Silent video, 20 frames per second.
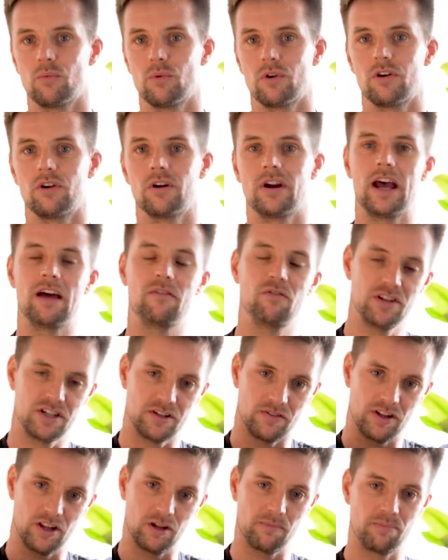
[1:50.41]
where every
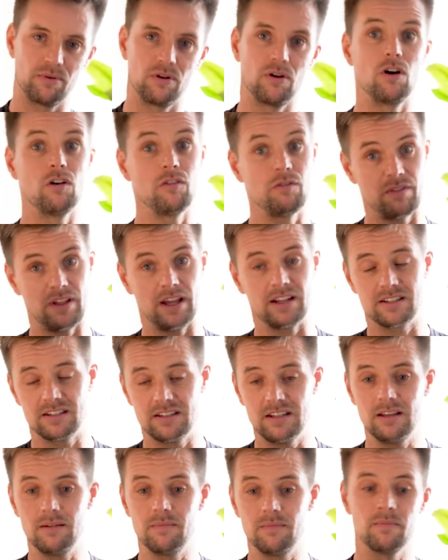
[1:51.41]
developer of that
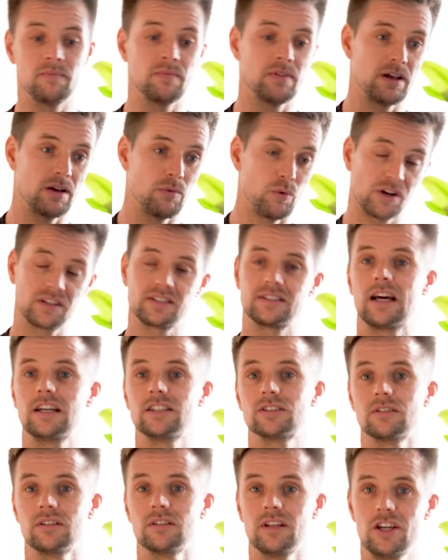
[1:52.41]
team works in
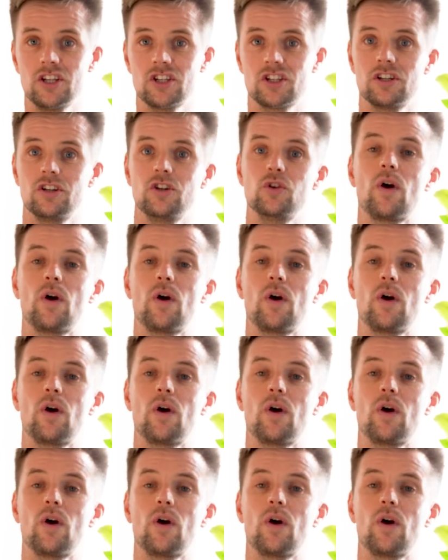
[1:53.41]
isolation.